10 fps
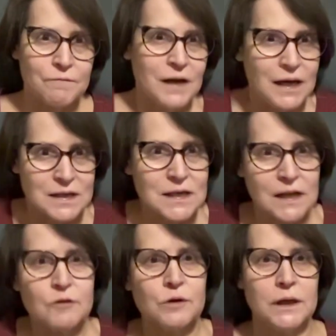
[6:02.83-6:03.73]
it's
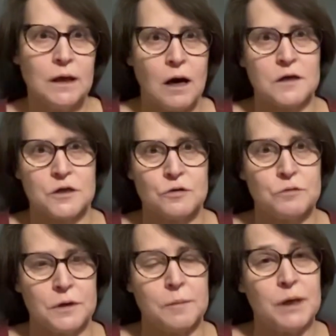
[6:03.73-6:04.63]
clearly not a
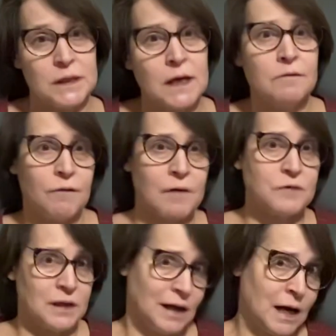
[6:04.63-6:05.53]
certainty because 85
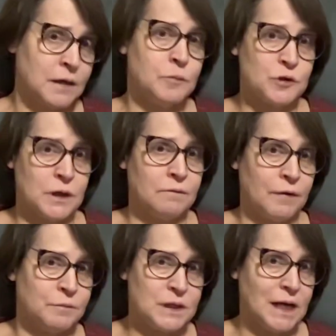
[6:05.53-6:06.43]
to 90% of
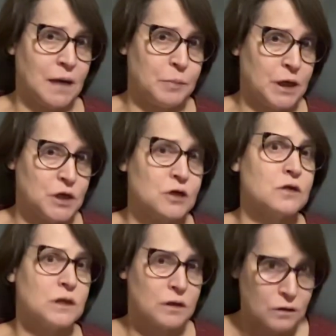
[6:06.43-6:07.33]
MCI
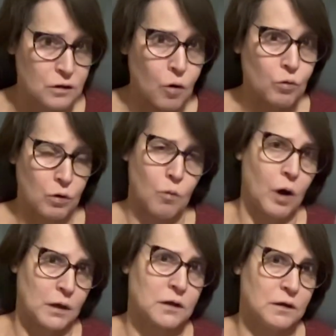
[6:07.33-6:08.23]
patients don't go
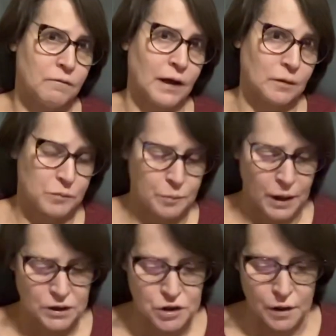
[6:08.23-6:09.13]
on to develop
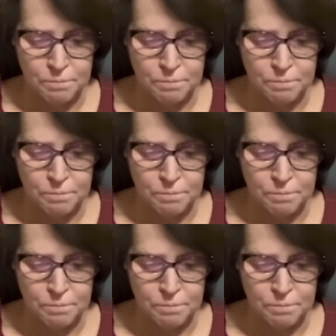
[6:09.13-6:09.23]
dementia